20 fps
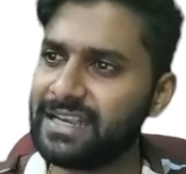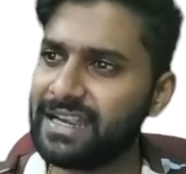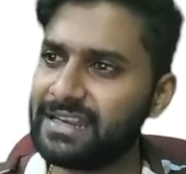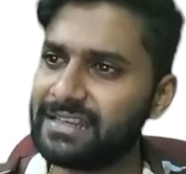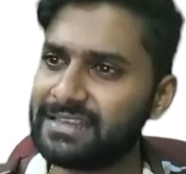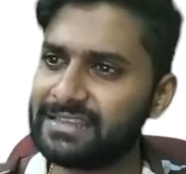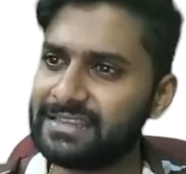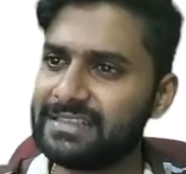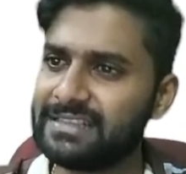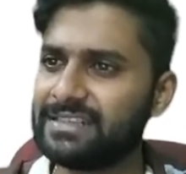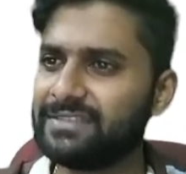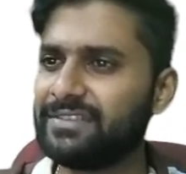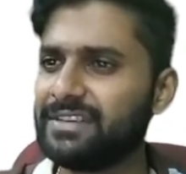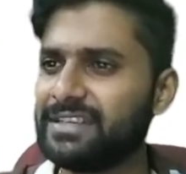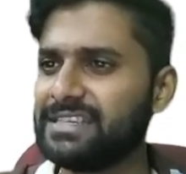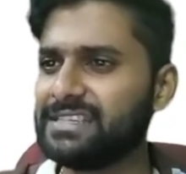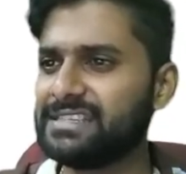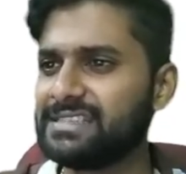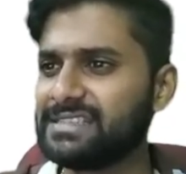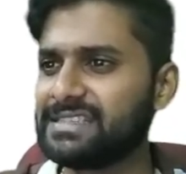and third one
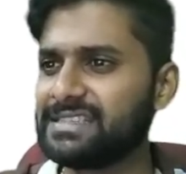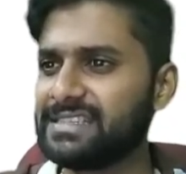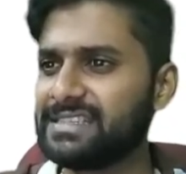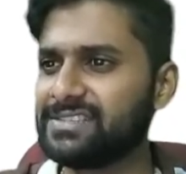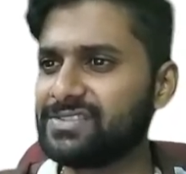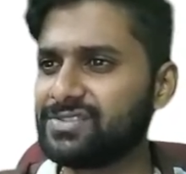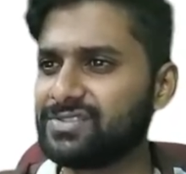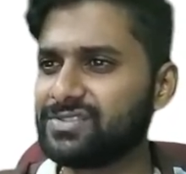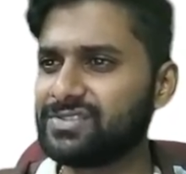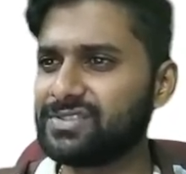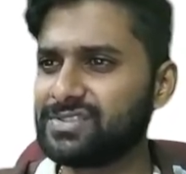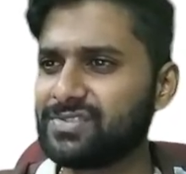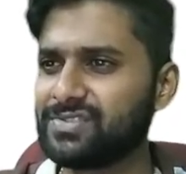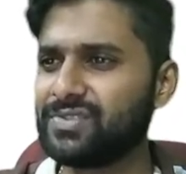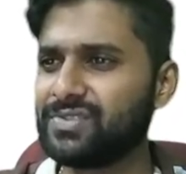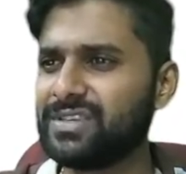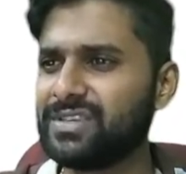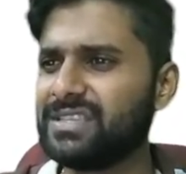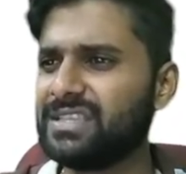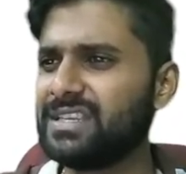is 3. So
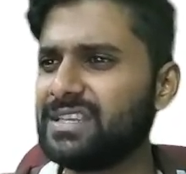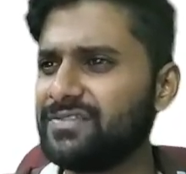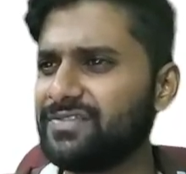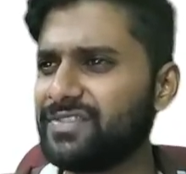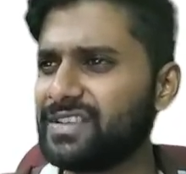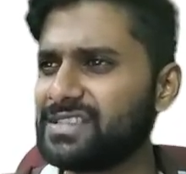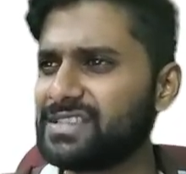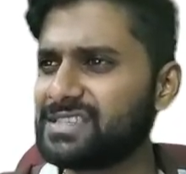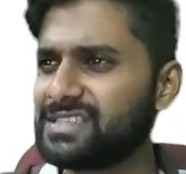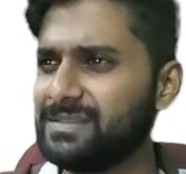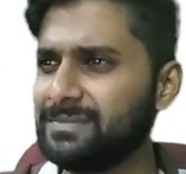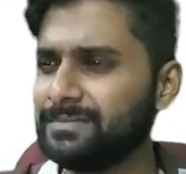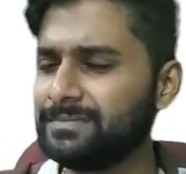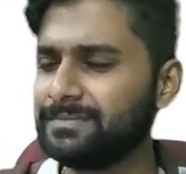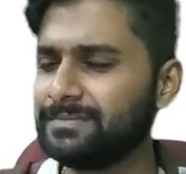here the difference is.